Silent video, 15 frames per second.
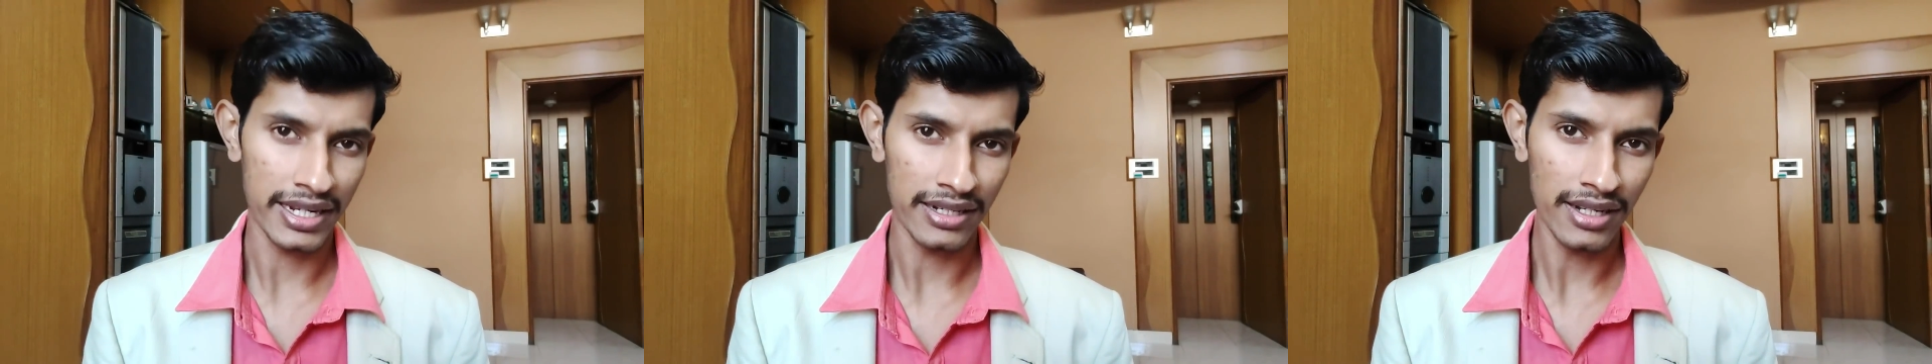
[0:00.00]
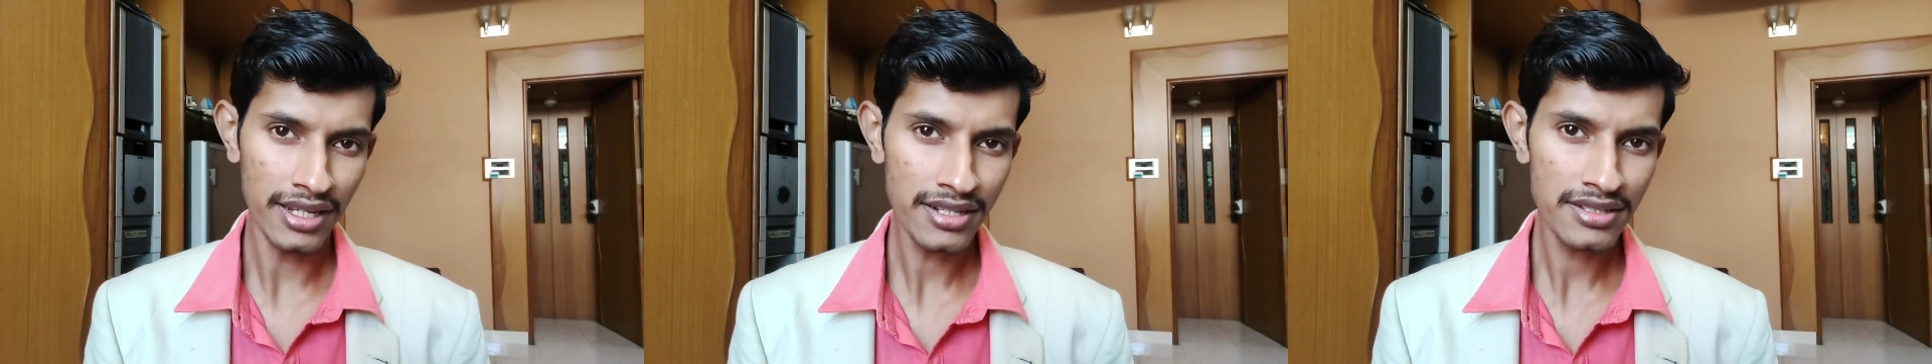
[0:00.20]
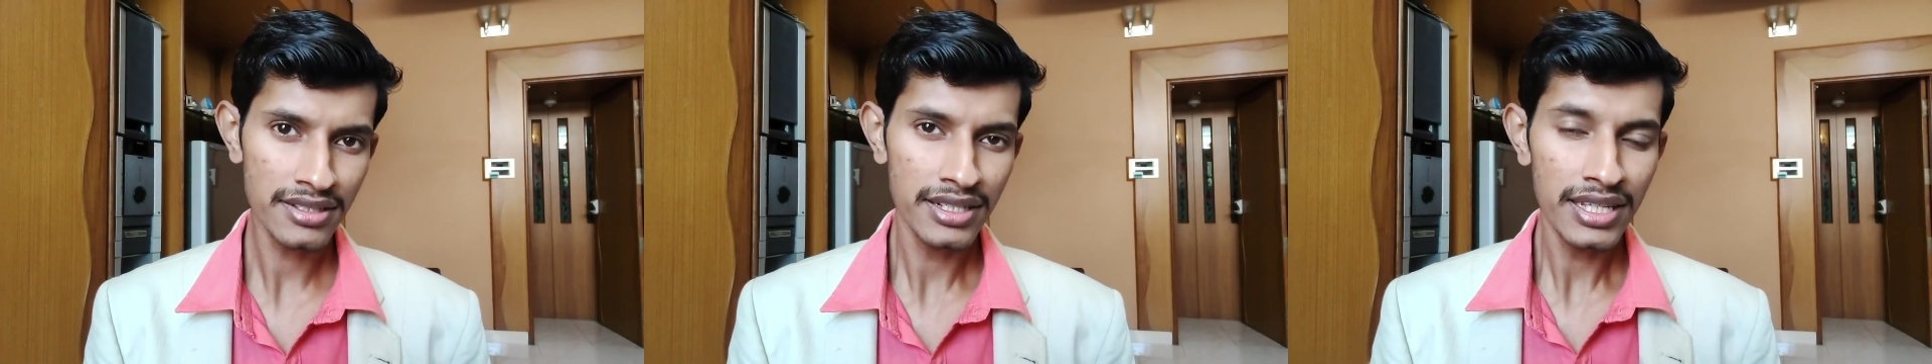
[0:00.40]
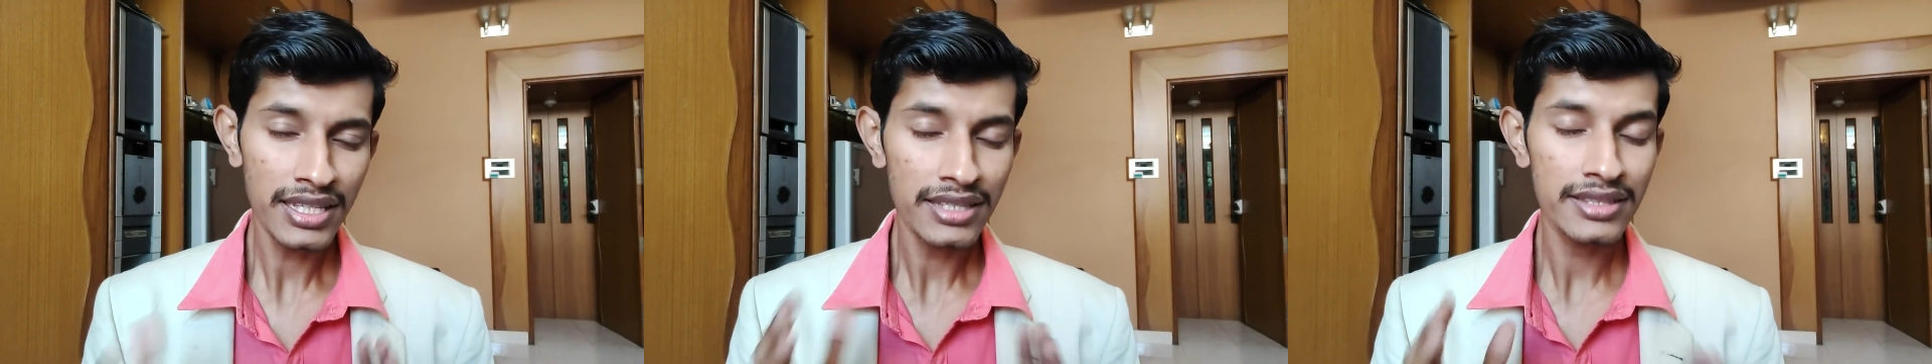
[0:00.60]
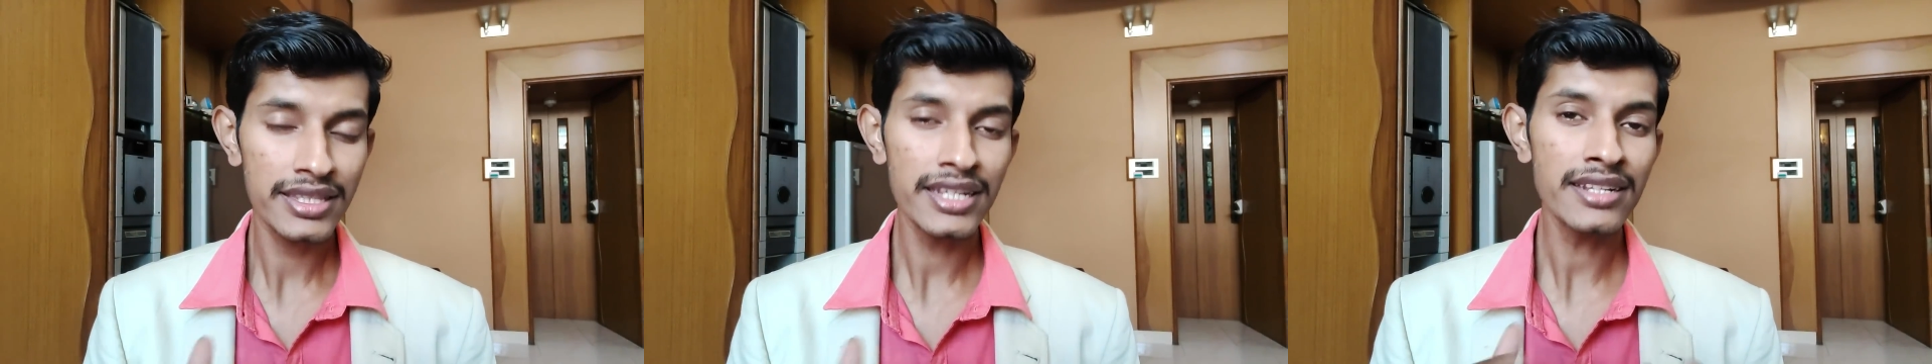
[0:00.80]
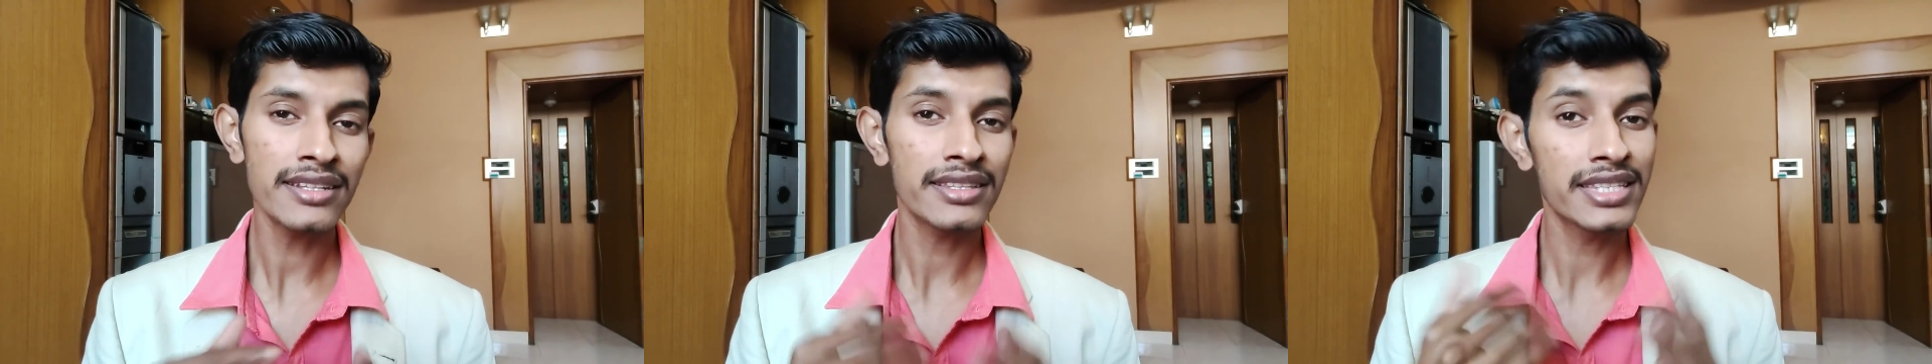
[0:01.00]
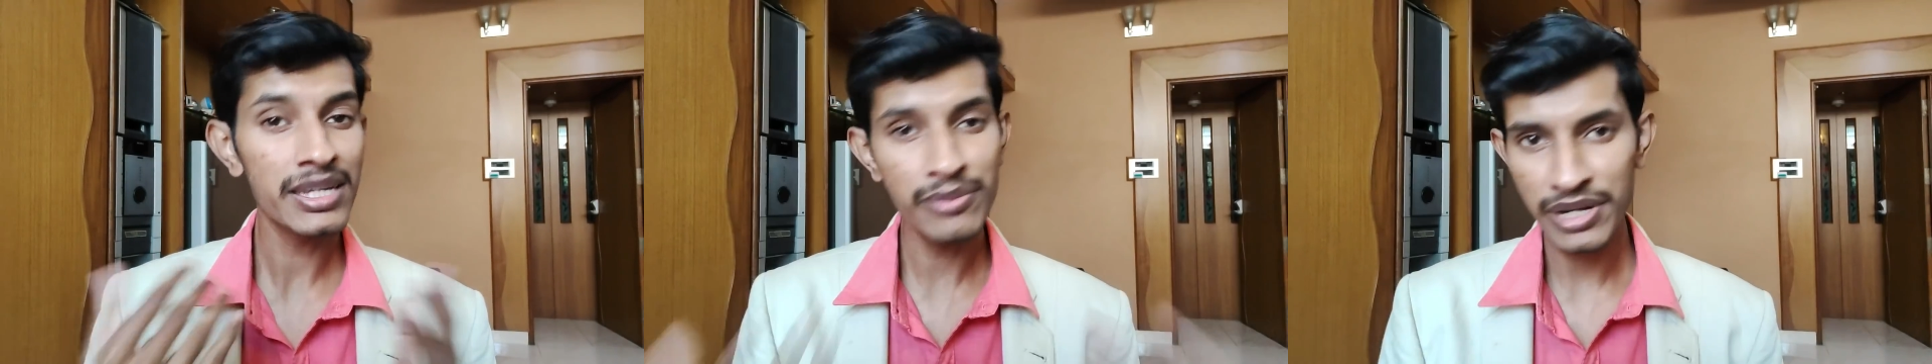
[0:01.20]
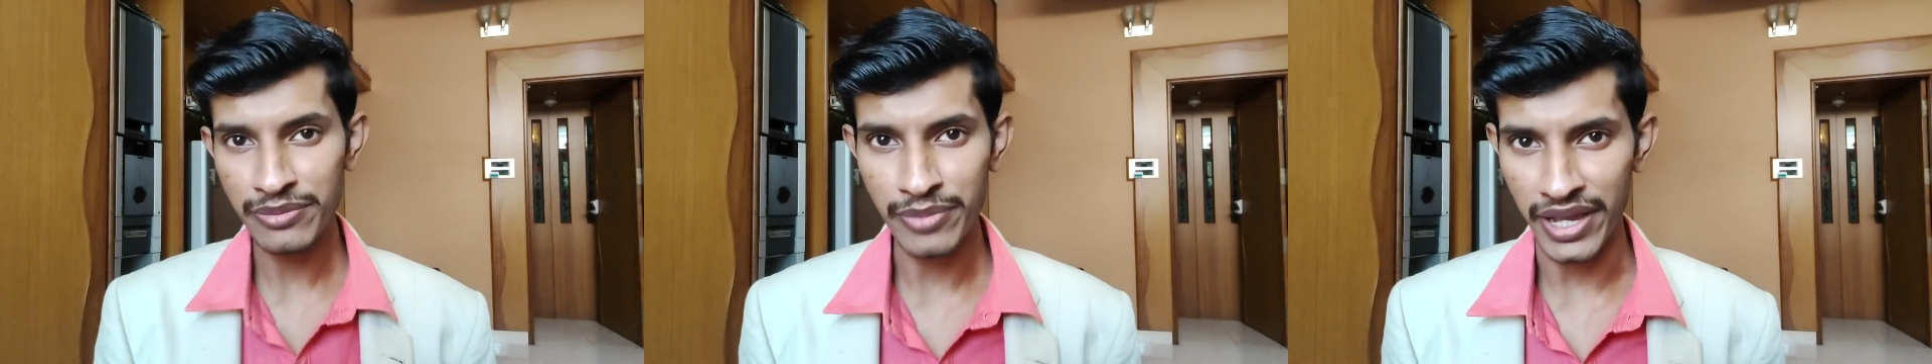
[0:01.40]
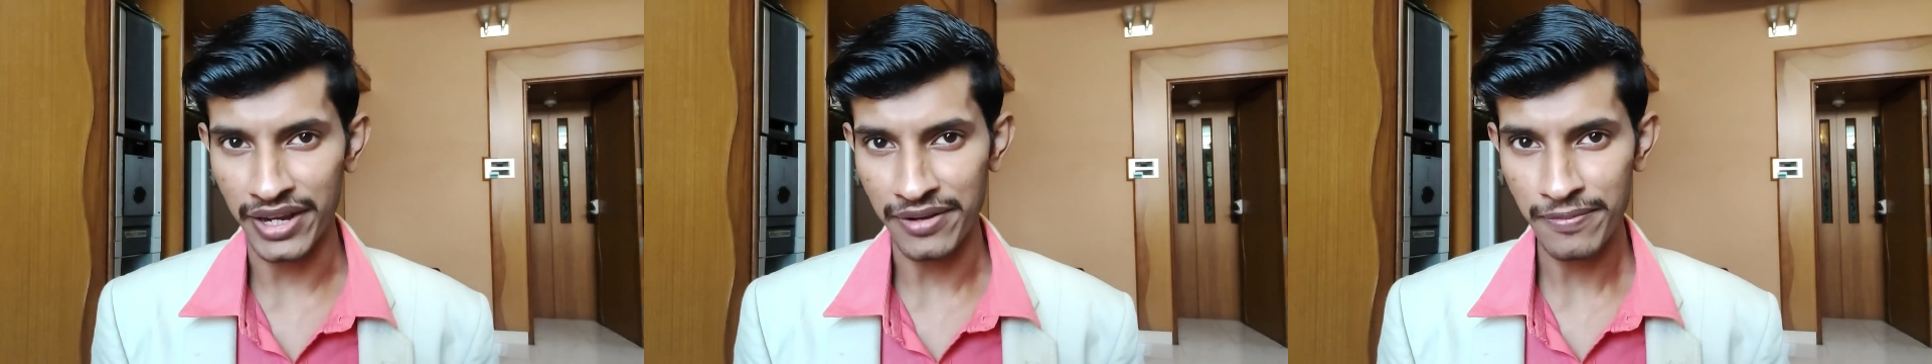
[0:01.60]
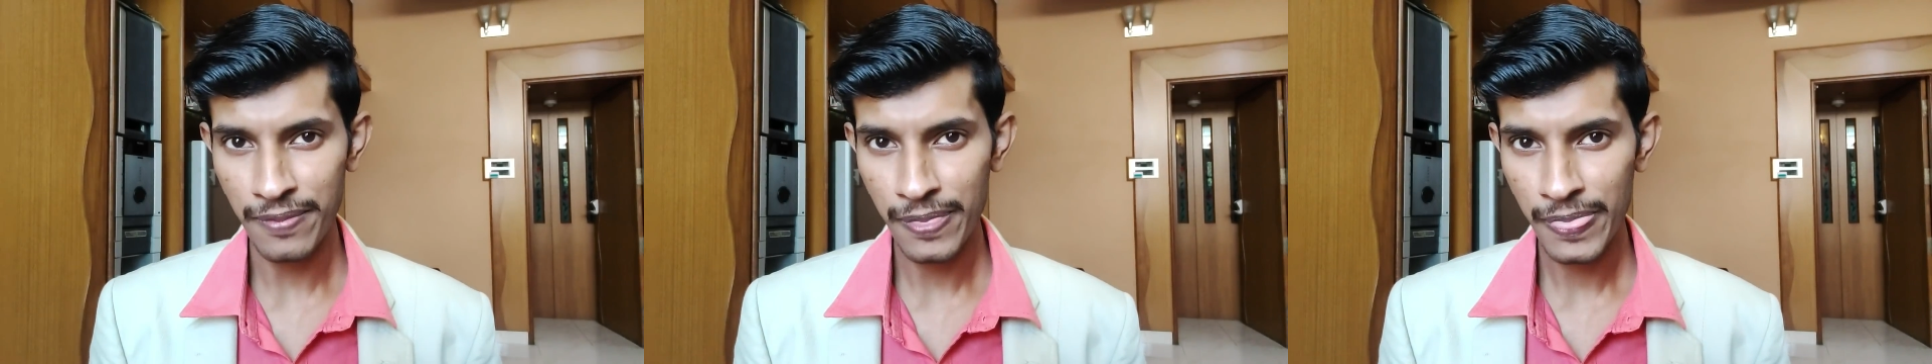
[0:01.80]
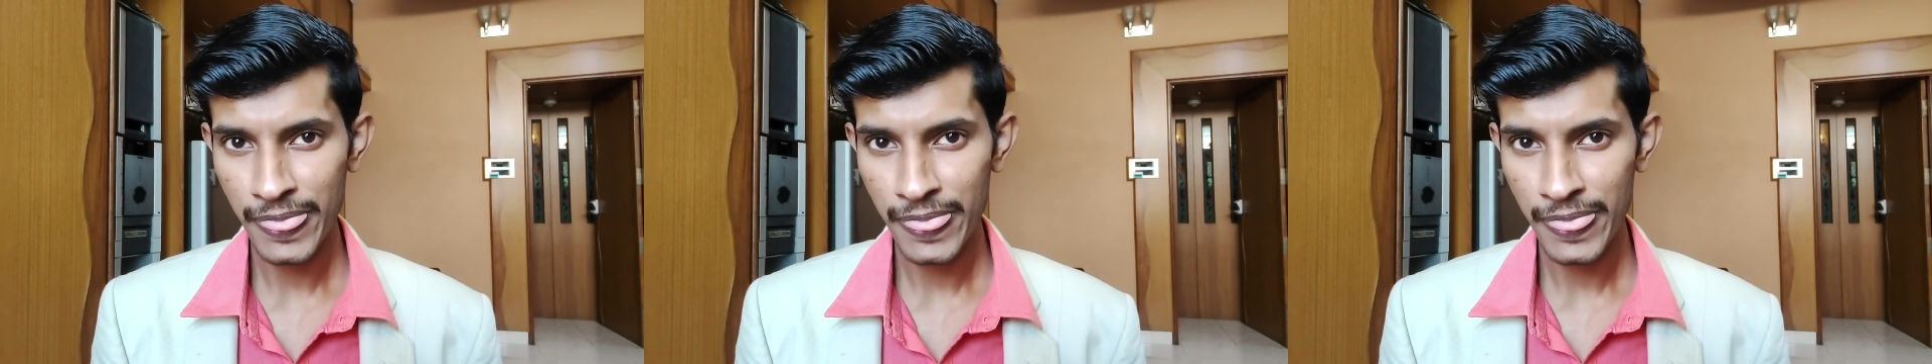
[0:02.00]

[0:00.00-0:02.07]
guidelines, then they might ban.